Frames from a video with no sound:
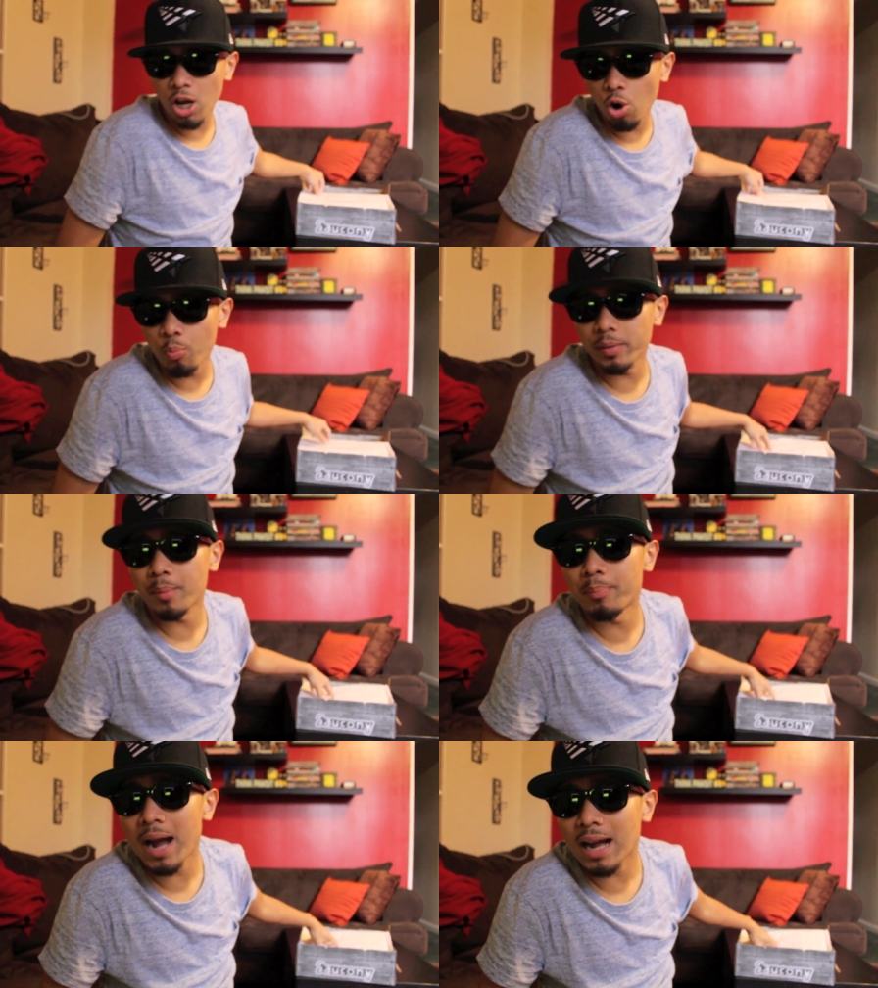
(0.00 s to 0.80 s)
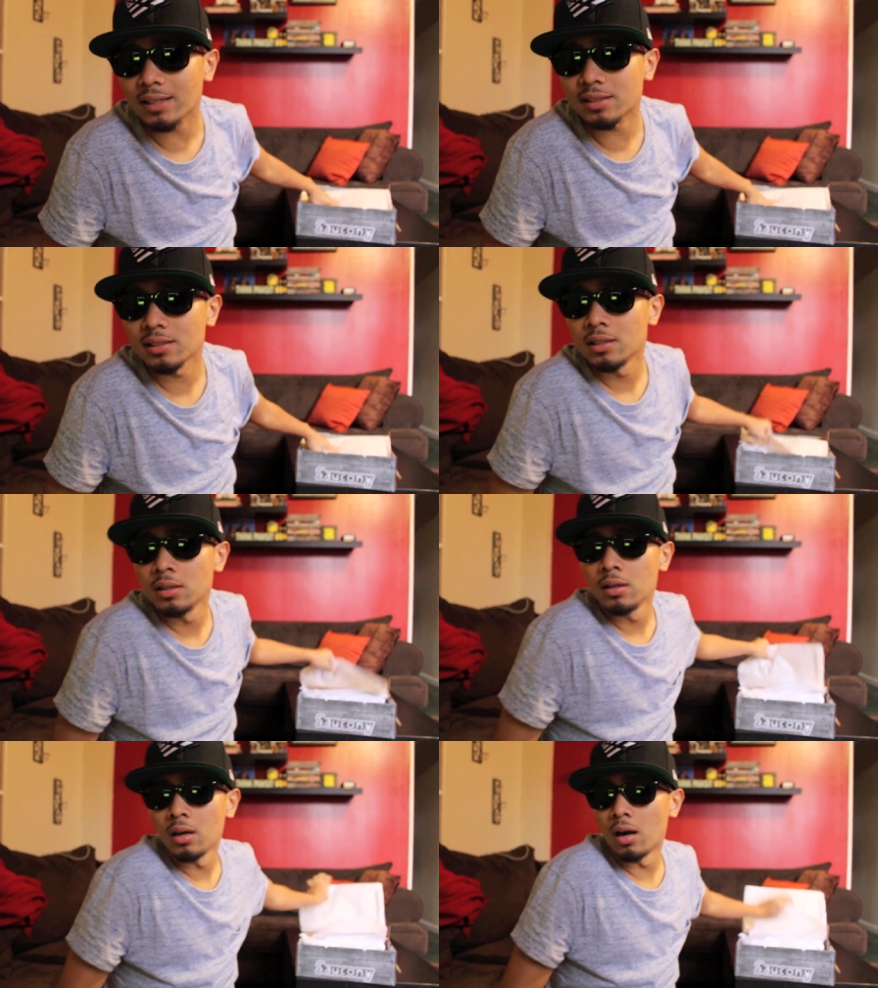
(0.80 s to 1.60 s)
when I open the box,
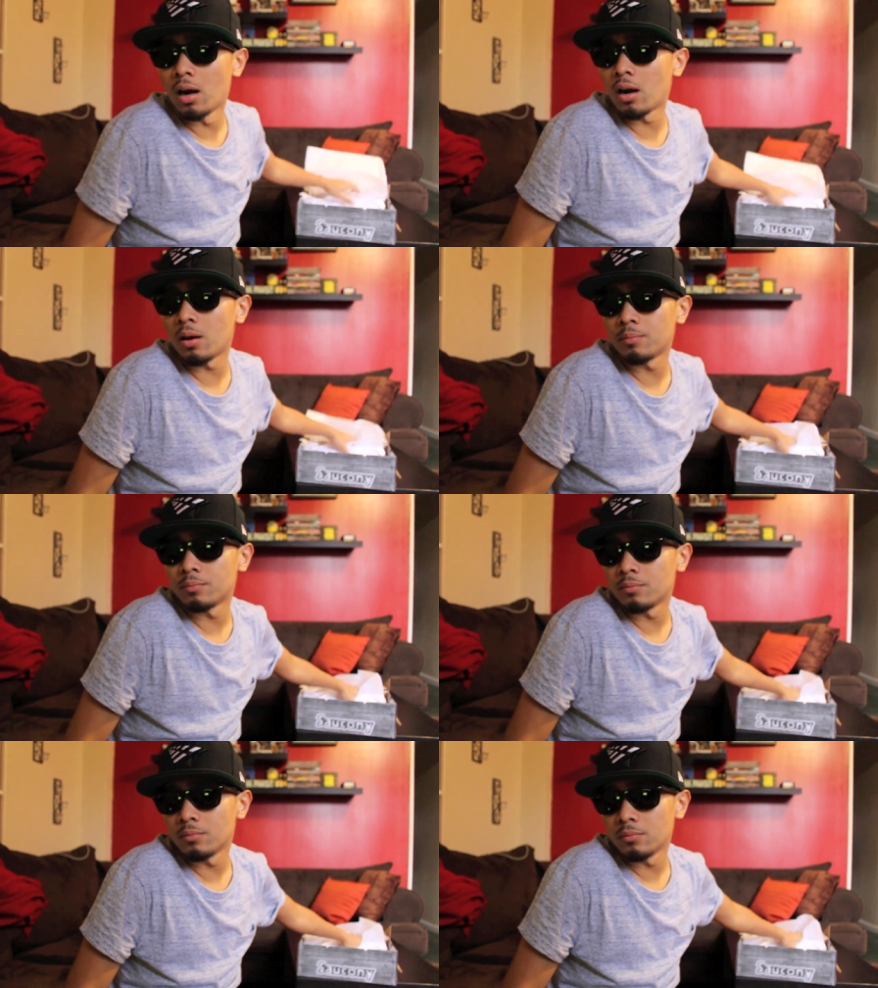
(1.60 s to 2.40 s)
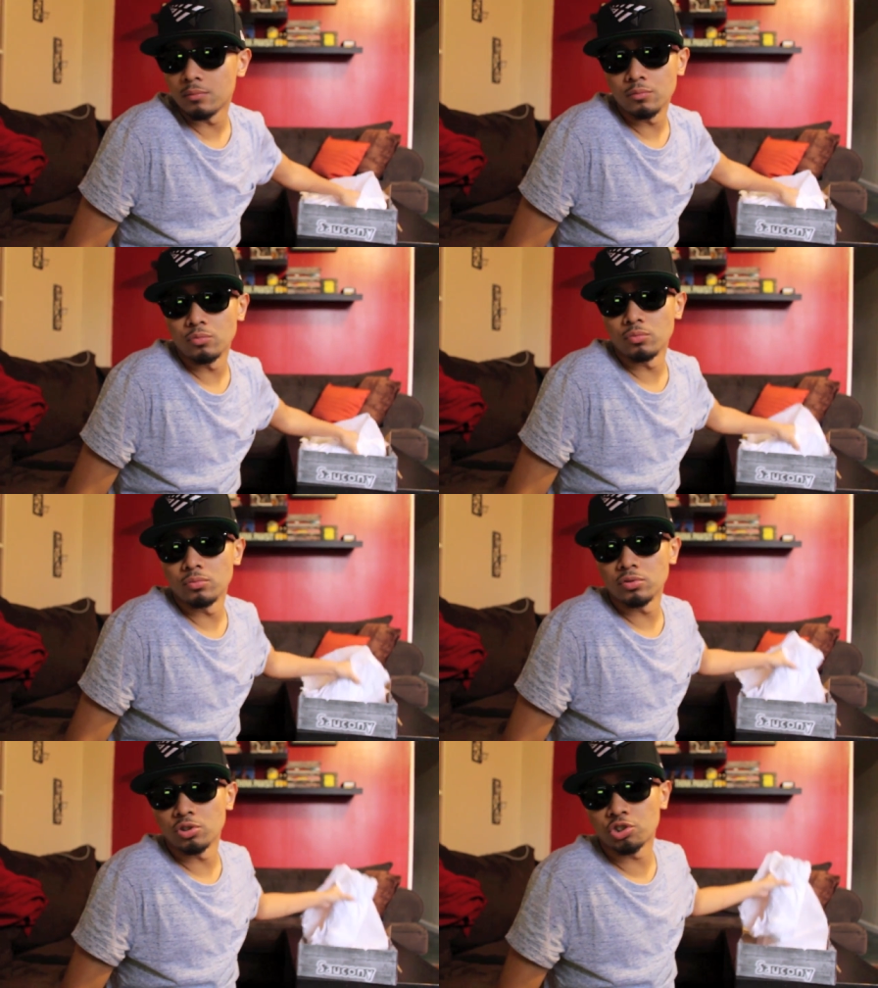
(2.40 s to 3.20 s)

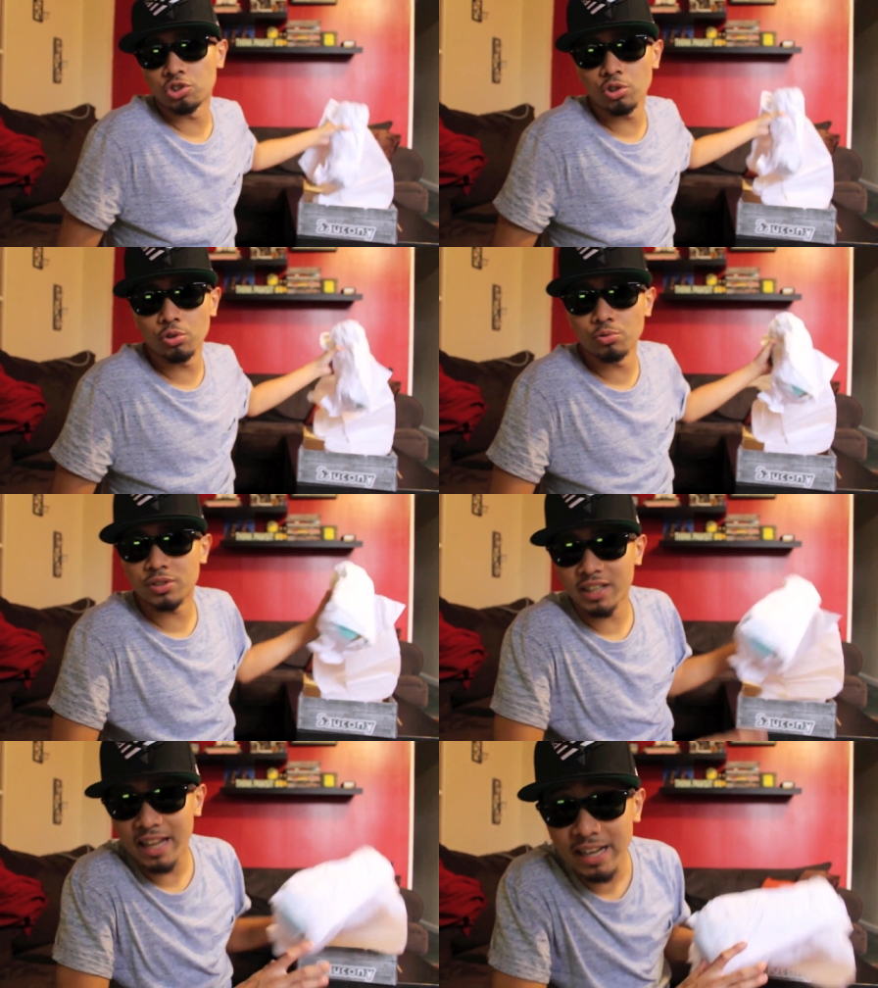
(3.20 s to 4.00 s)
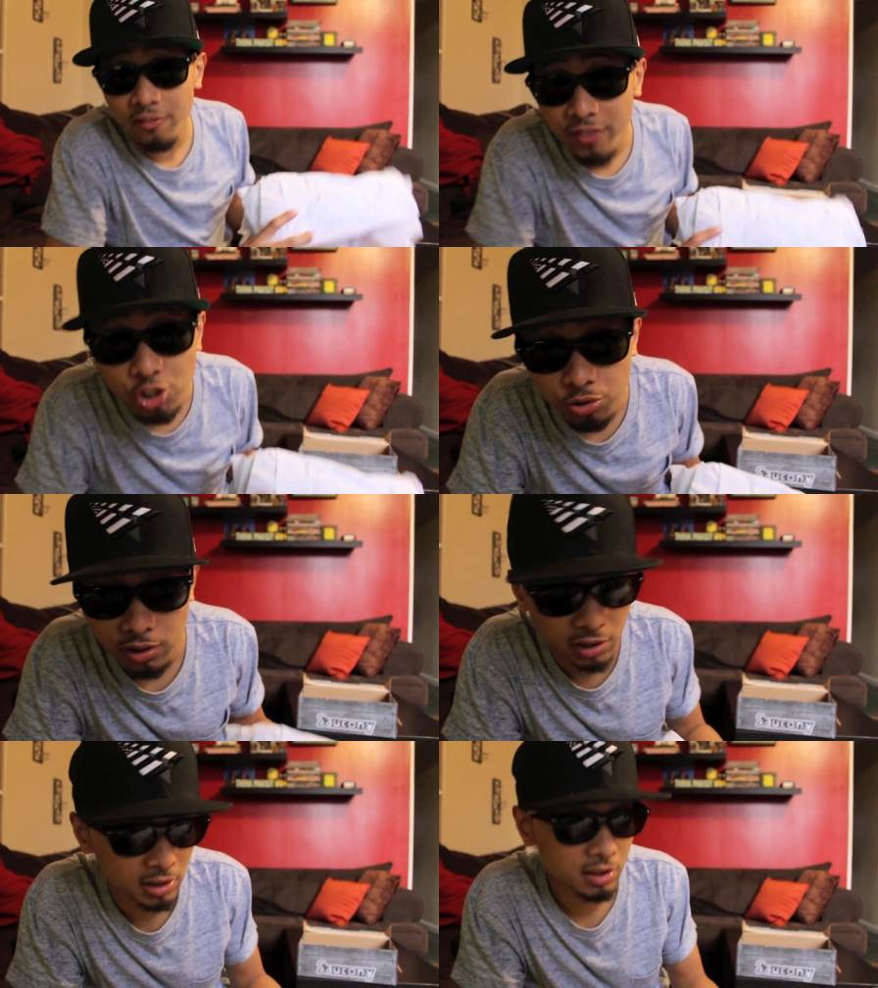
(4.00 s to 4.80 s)
the shoes
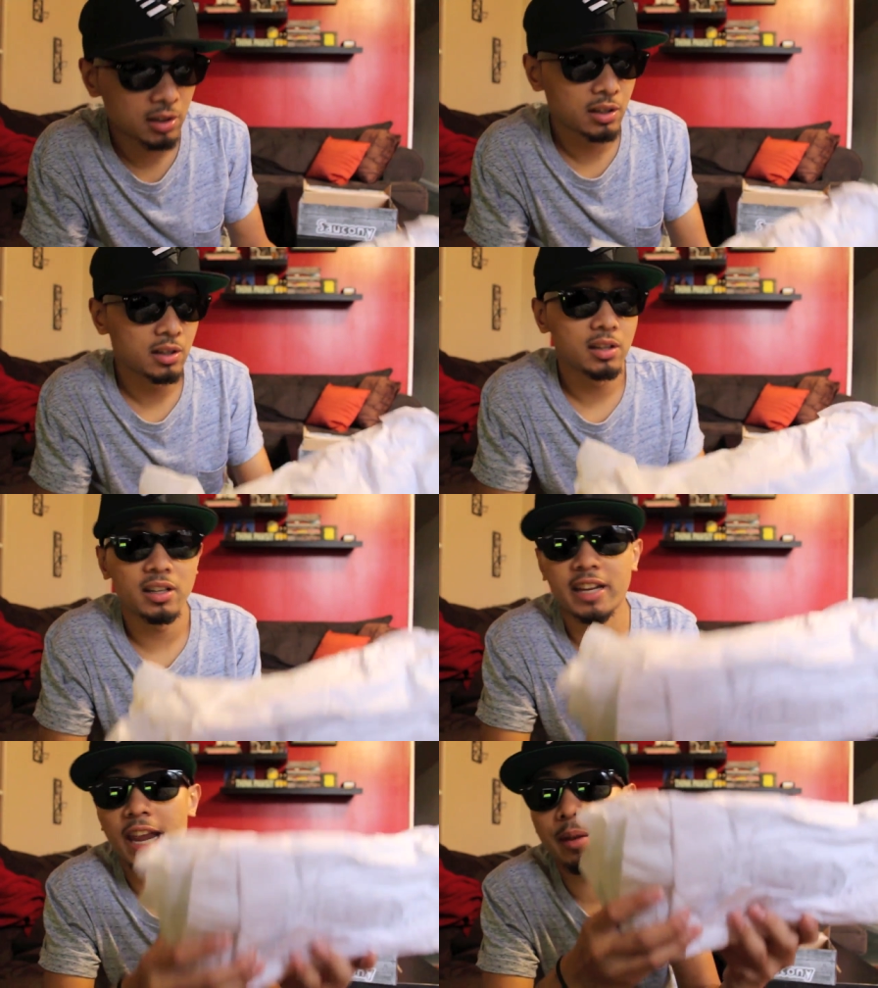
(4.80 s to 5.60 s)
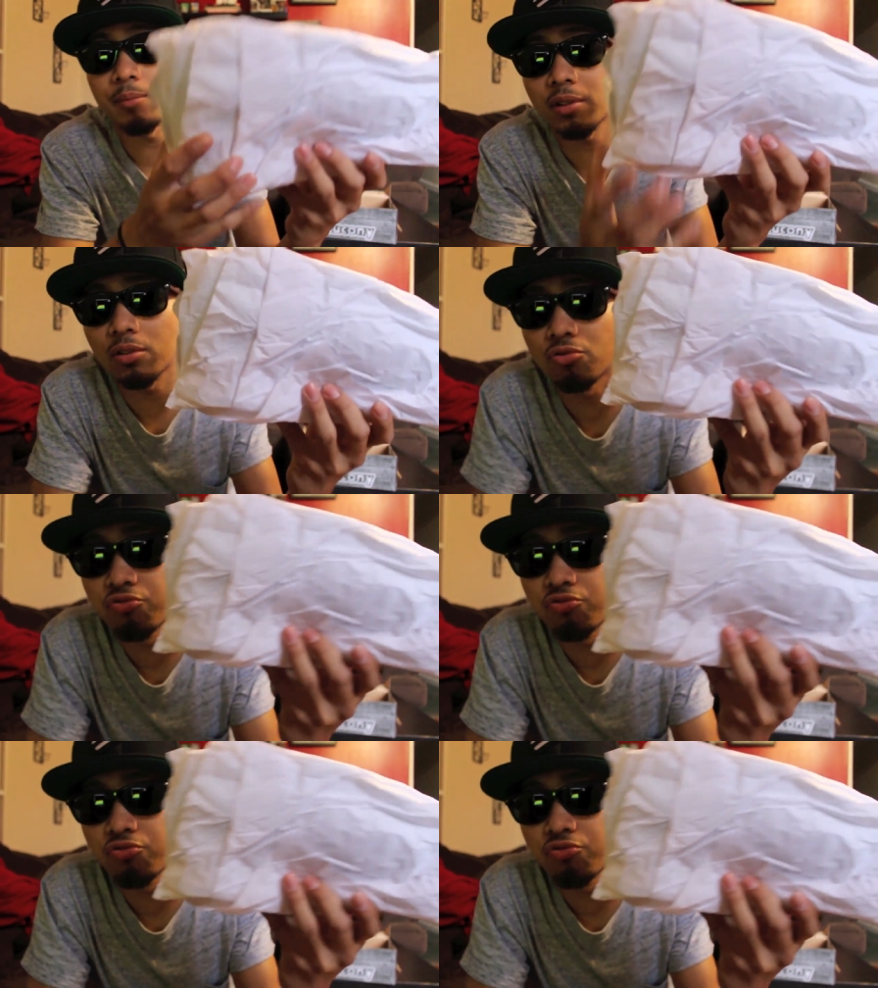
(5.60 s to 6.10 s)
individually came